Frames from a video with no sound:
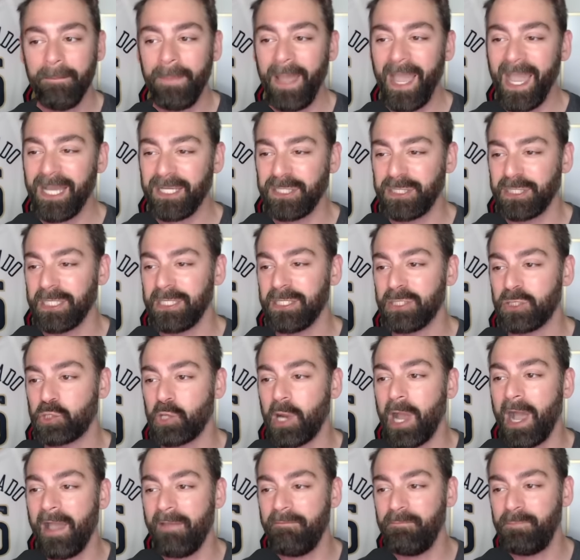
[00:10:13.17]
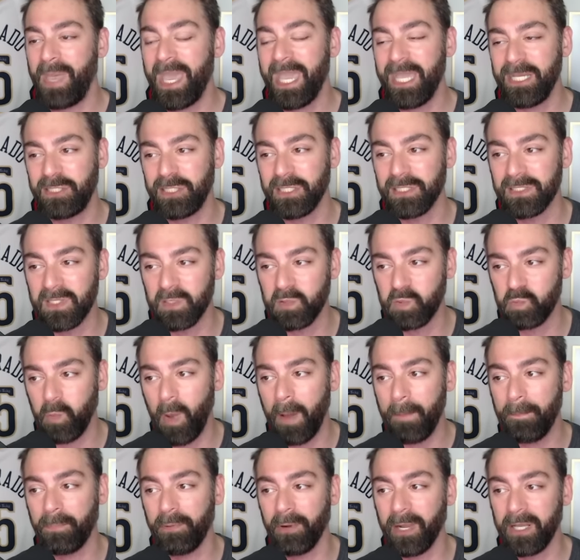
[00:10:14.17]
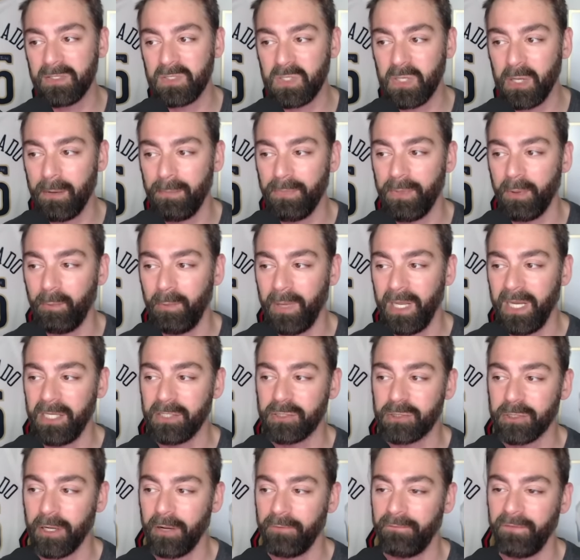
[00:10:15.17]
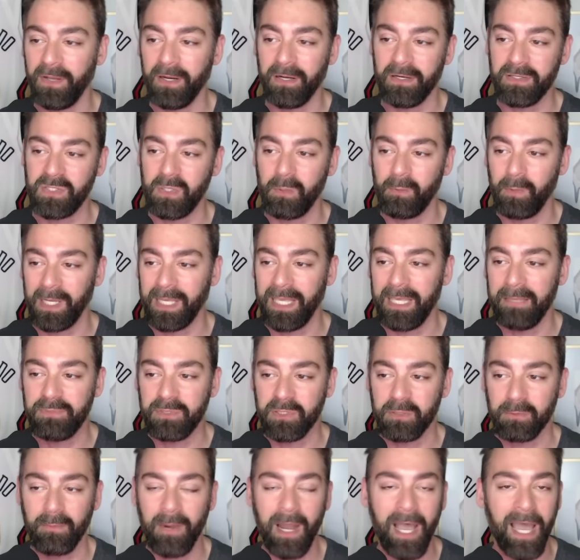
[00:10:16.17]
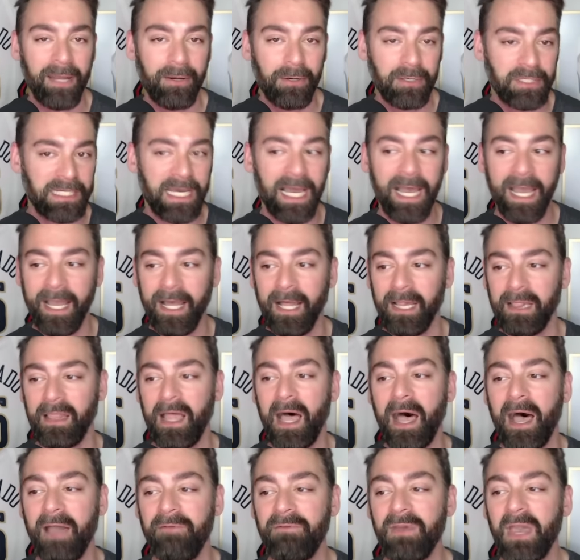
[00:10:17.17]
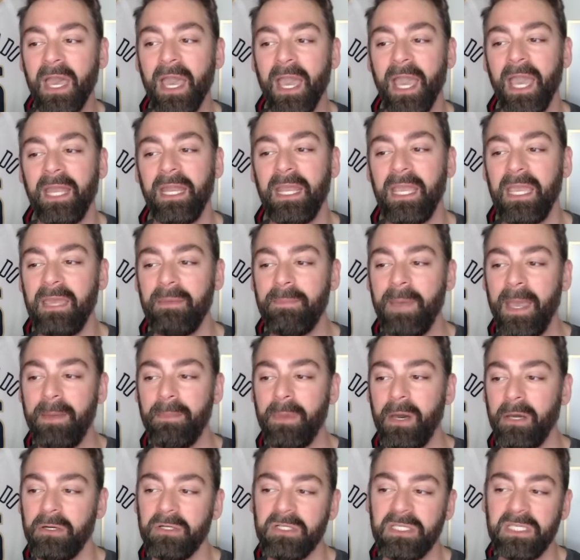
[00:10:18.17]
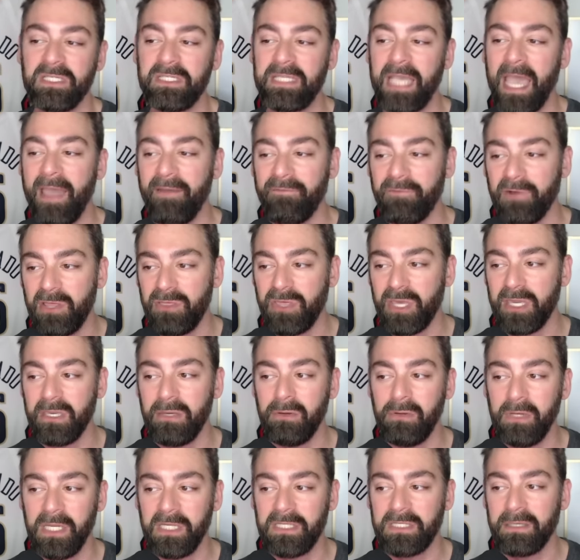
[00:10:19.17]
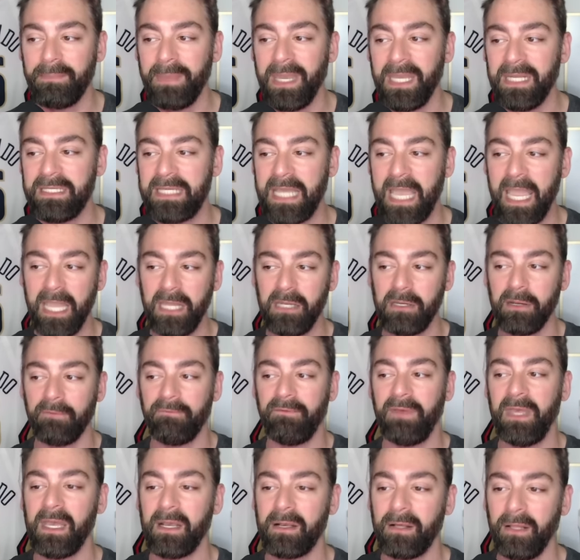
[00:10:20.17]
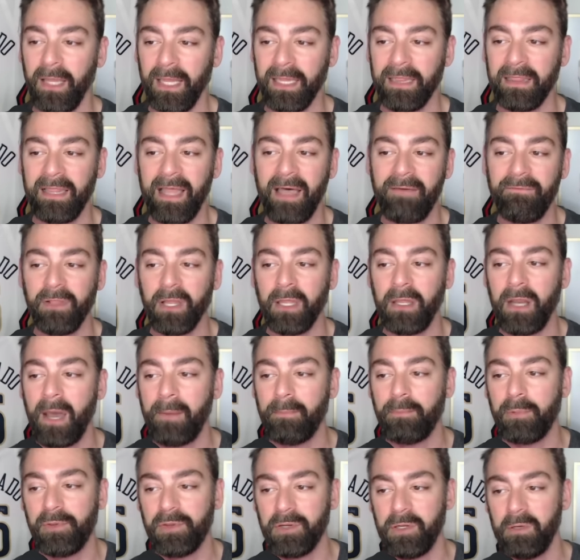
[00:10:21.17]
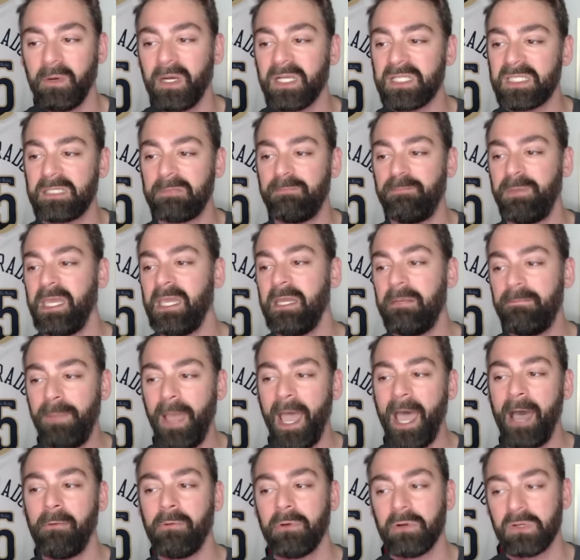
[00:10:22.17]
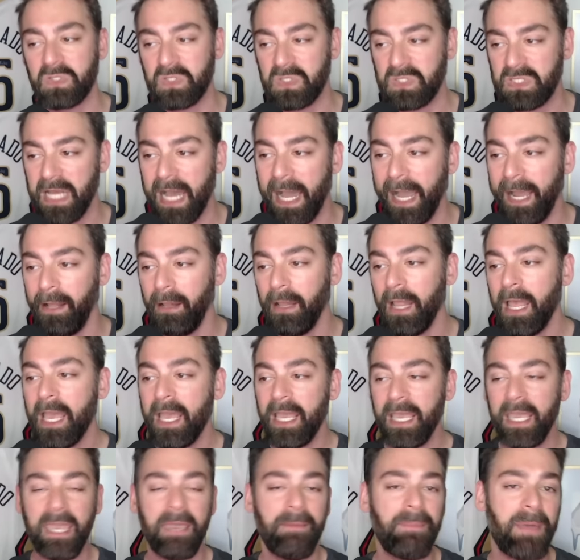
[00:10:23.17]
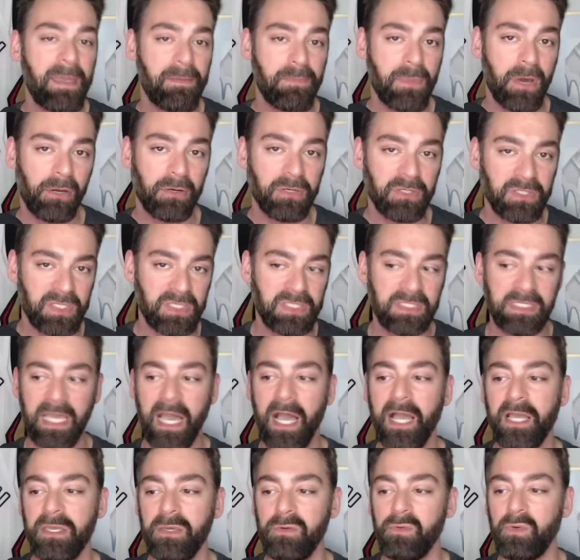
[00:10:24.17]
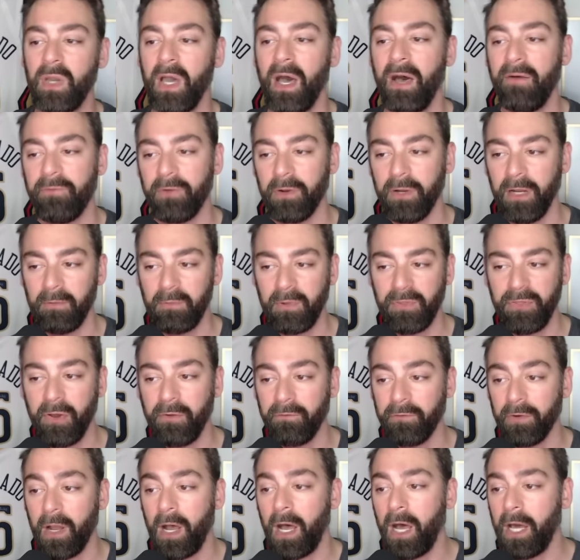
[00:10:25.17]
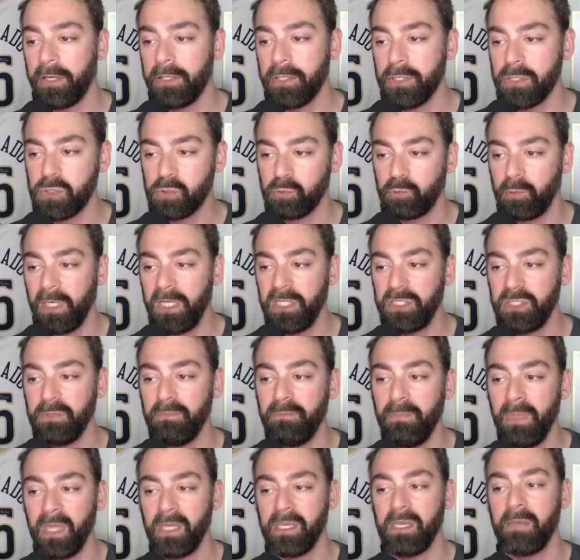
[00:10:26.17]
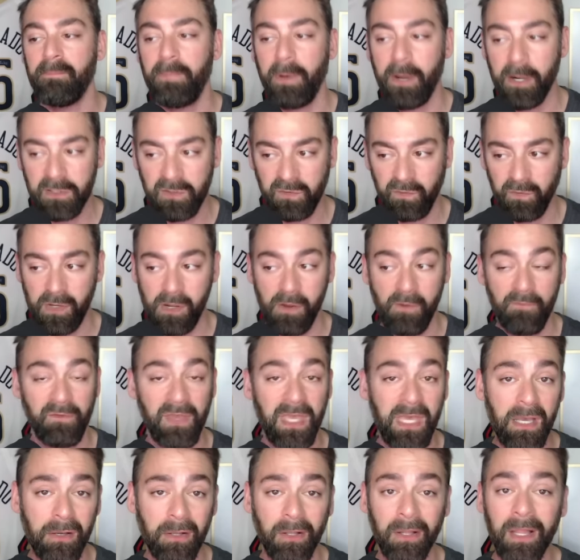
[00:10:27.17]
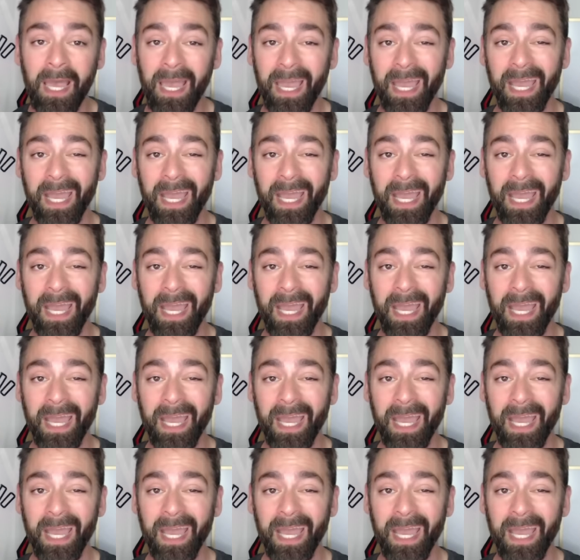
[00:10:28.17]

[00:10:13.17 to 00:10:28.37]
Passion, drive, patience. It's what brings home the winning trophy and also what keeps your ride or die alive. And eBay Motors is everything you need to maintain your vehicle and level it up. Whether you want speed, power, or style, eBay Motors has got you covered. And with over one hundred twenty-two million parts for your vehicle,